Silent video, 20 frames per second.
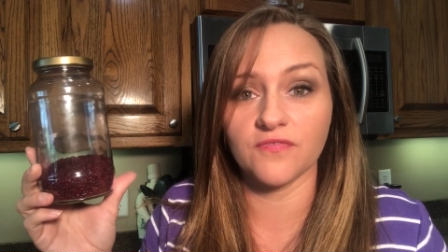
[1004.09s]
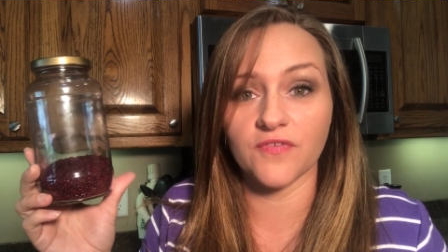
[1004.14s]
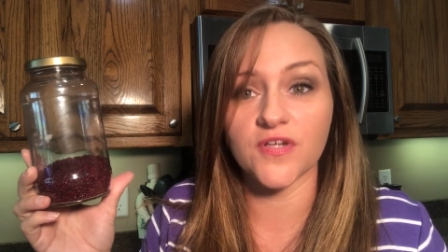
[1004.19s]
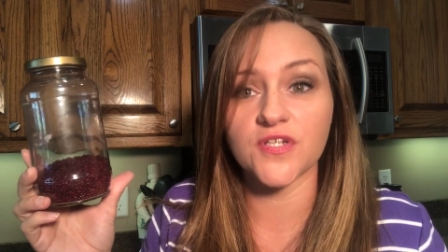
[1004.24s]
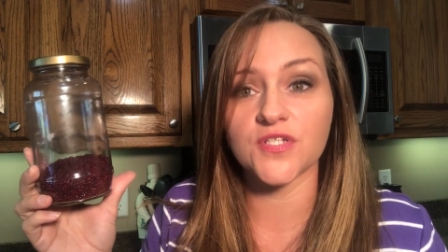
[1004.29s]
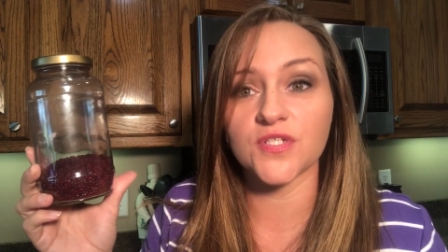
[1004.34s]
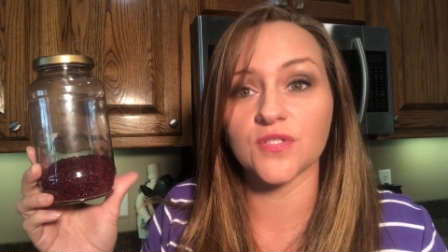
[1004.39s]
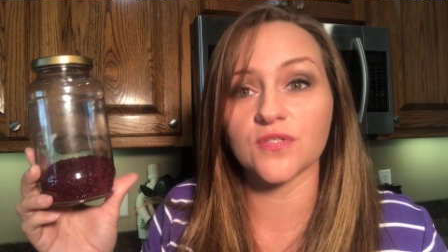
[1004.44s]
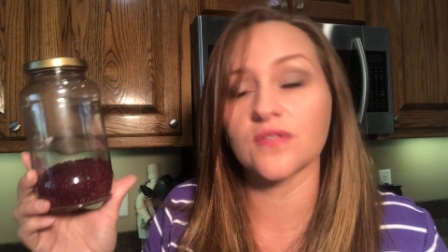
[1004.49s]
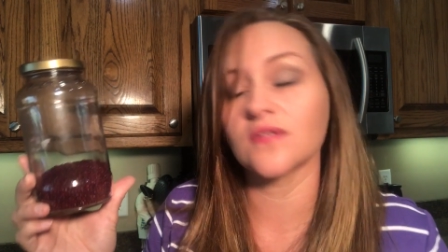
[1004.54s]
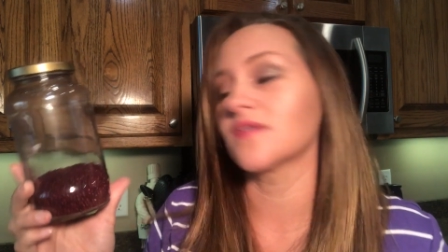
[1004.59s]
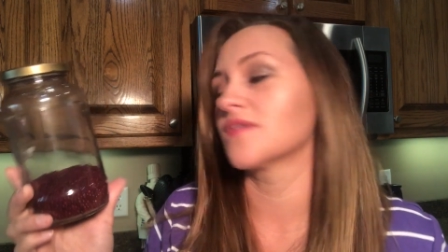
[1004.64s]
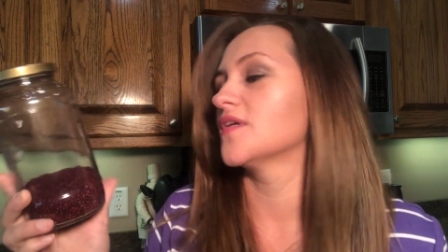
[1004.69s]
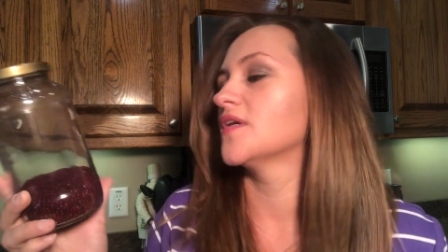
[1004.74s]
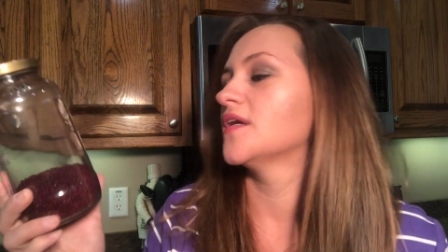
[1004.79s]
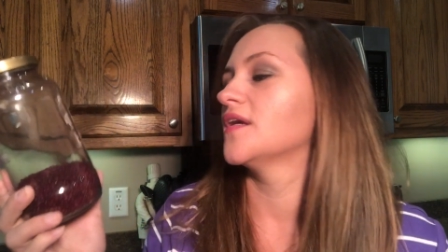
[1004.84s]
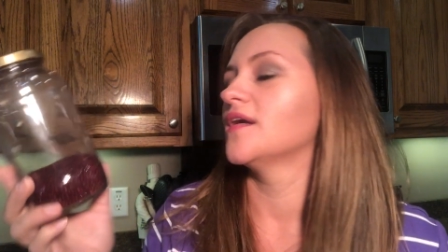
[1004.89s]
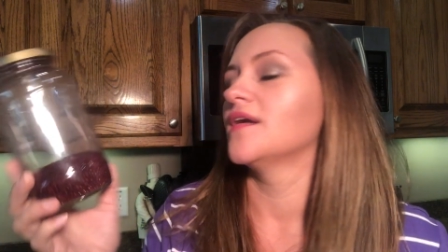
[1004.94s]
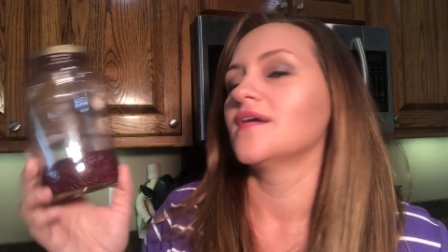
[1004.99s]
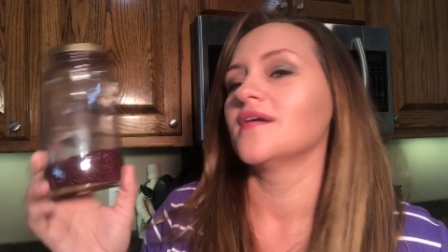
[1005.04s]
freshener,
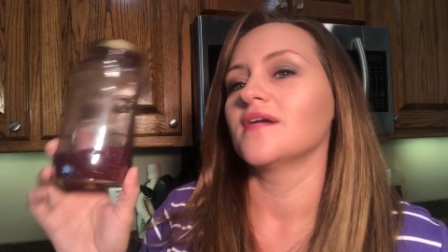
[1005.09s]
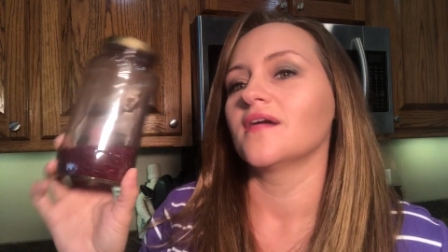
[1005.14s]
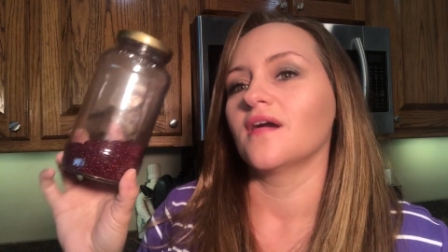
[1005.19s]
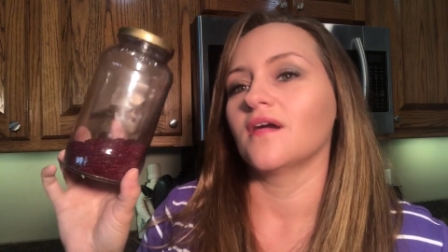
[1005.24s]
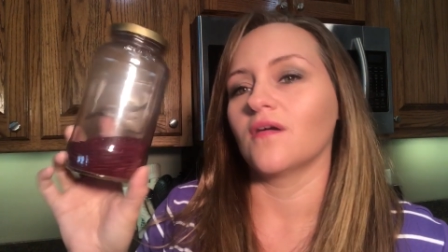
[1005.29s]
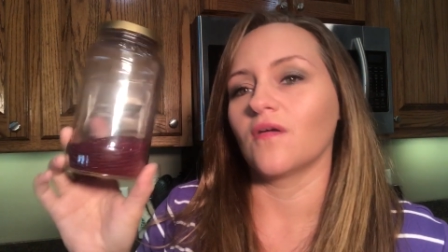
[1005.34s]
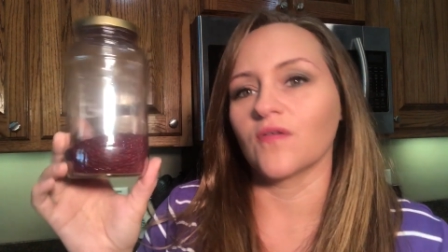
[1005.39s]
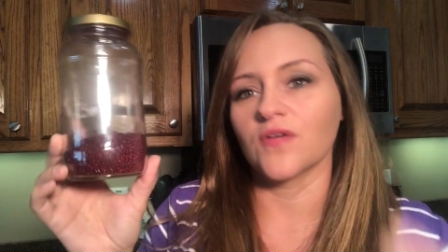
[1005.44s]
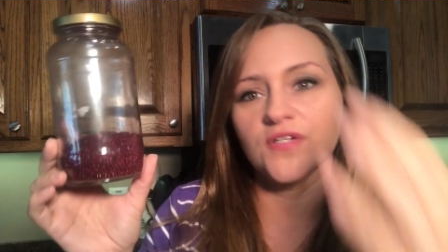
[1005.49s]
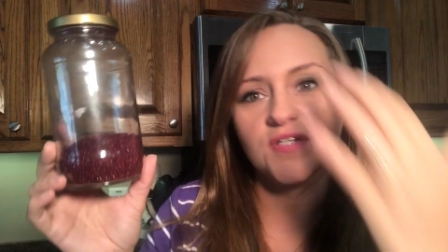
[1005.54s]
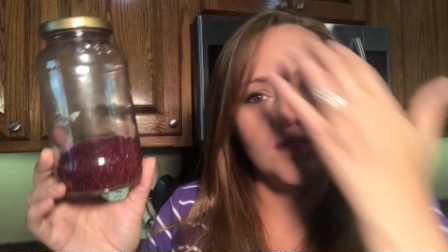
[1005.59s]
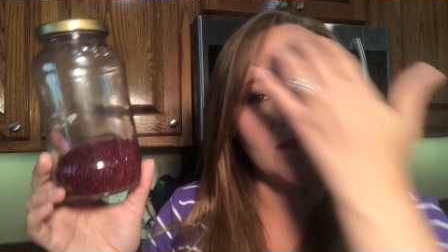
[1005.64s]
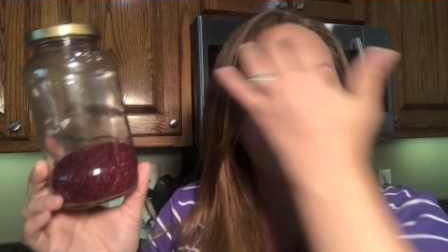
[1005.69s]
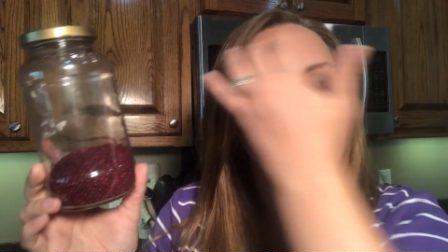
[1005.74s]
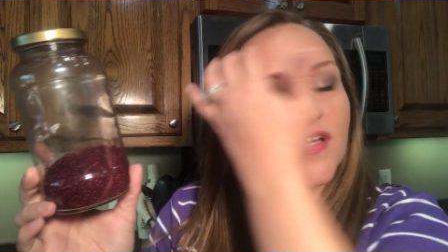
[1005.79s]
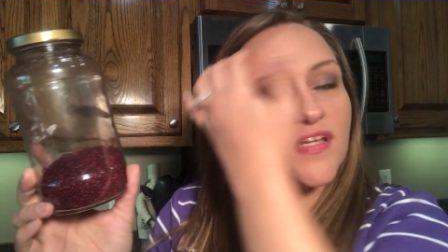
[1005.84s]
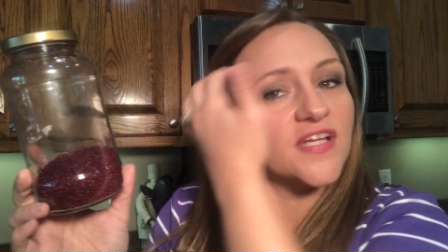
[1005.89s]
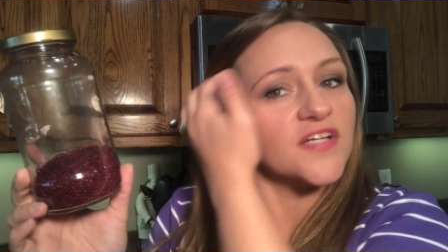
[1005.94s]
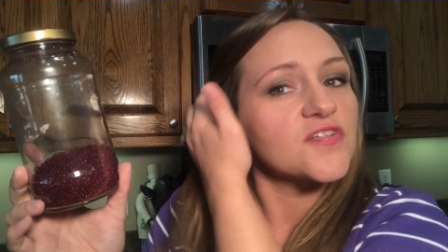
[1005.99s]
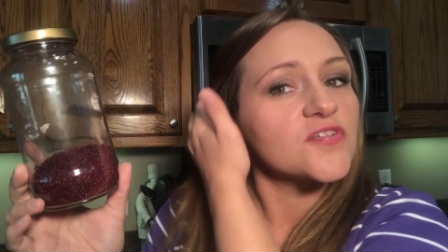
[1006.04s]
or you can
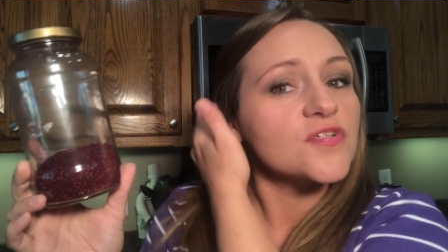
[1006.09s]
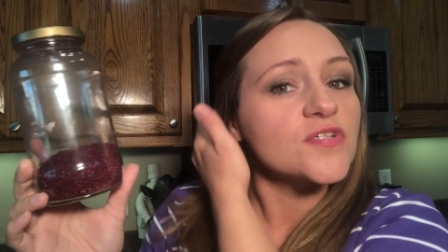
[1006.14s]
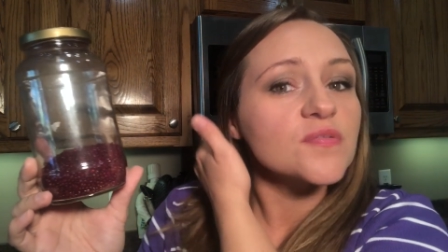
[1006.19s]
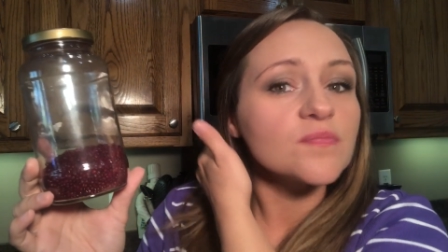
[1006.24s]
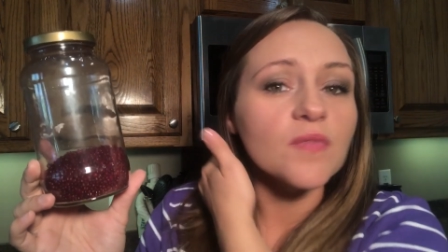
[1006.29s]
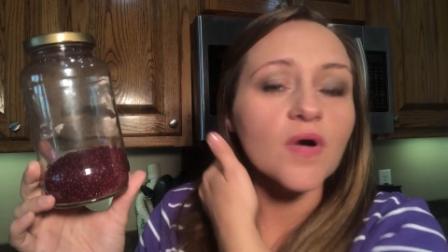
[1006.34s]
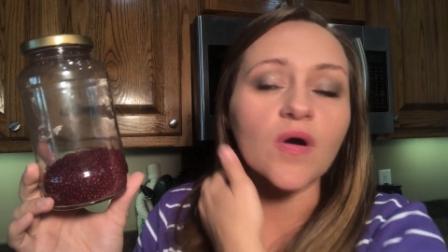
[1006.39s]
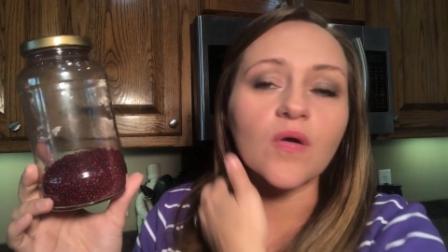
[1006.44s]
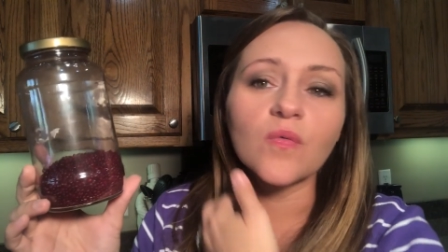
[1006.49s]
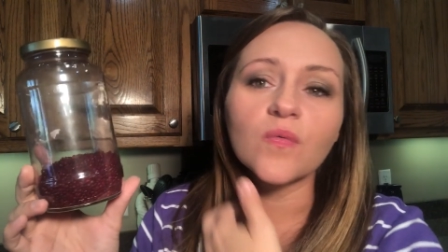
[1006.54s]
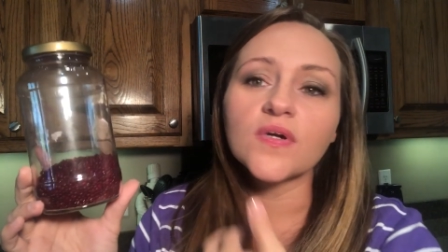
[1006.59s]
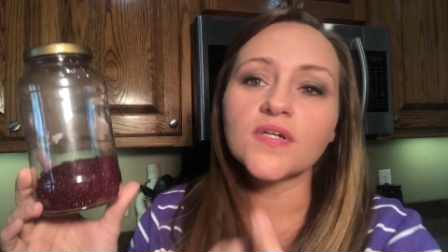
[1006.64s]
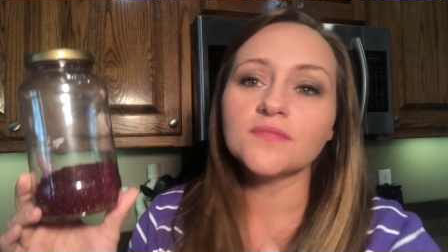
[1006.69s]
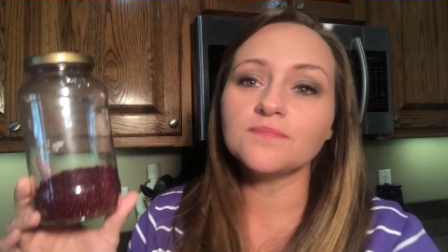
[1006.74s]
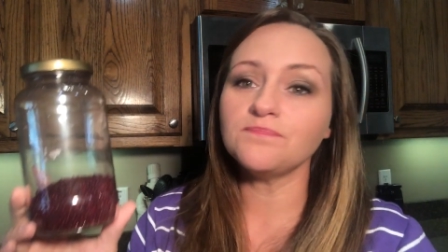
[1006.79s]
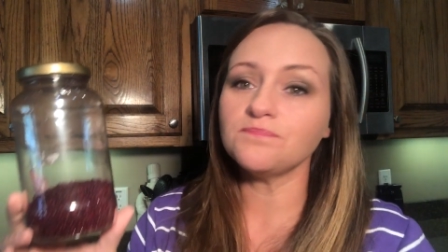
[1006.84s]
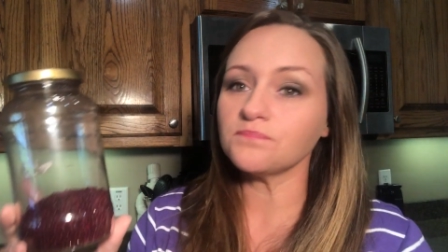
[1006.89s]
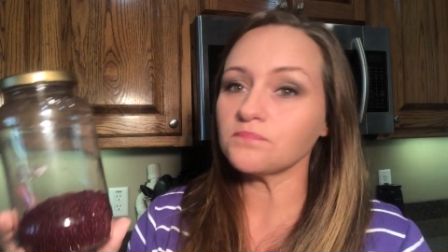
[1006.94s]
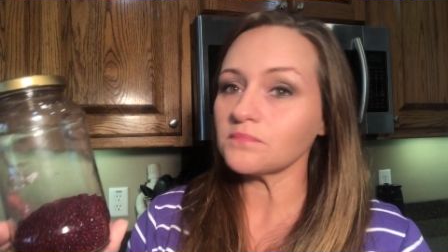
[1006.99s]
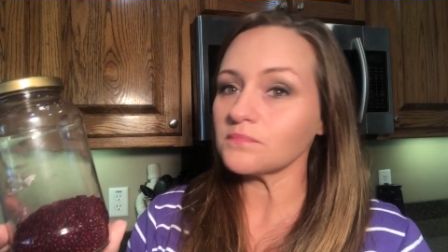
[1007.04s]
make an extra small one.